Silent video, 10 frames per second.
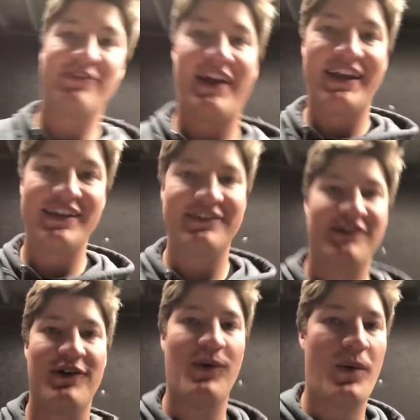
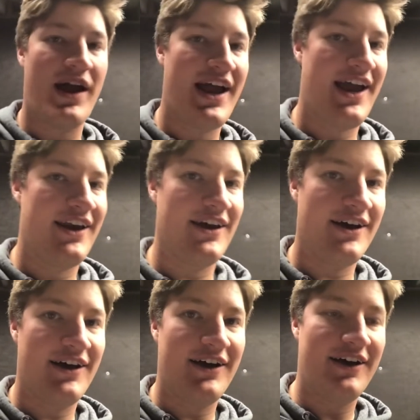into an
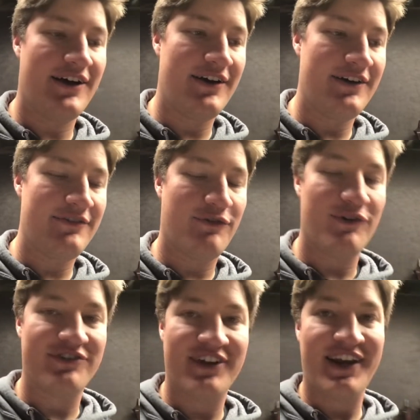
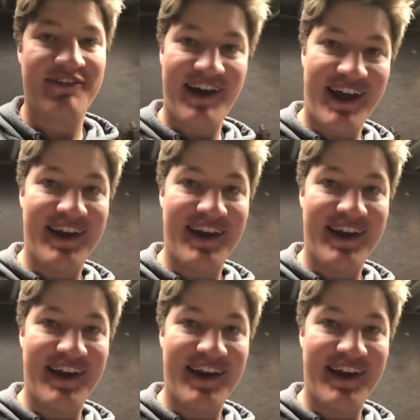unfortunate event.